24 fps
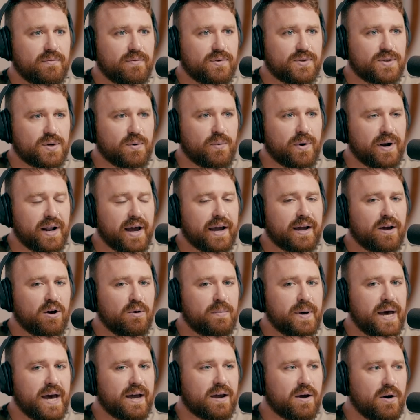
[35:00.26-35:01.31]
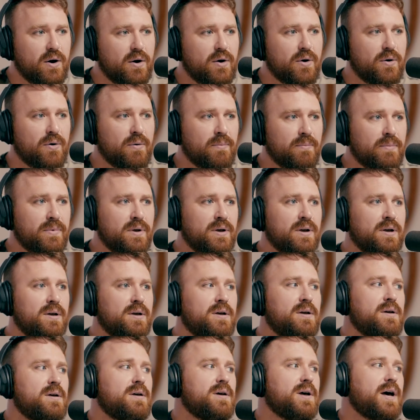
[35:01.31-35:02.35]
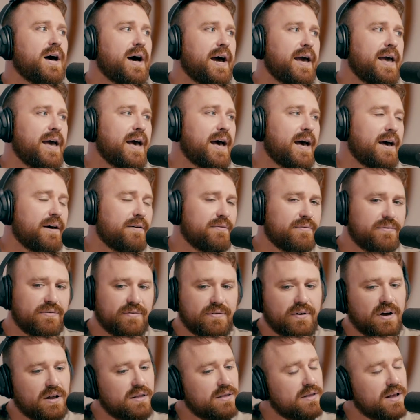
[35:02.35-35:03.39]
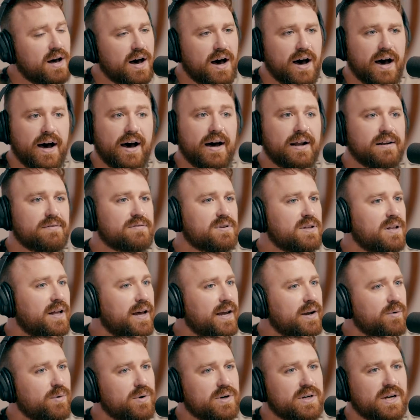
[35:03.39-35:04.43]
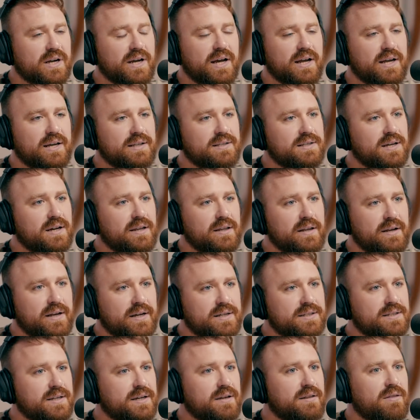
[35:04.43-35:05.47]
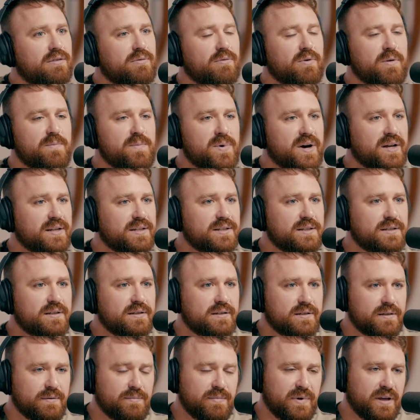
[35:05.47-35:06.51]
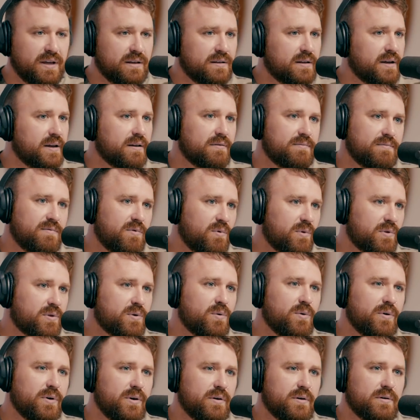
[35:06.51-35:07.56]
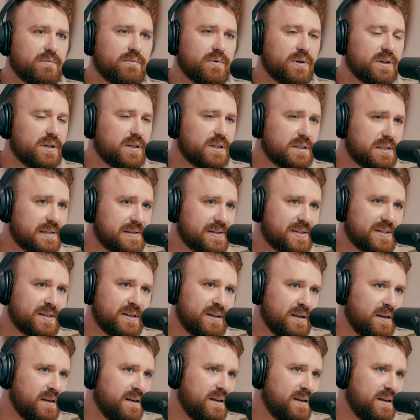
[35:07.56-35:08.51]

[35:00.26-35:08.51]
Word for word: so when I go back home, I have a lot of client work I got to get done the next like three months to meet like fourth quarter releases.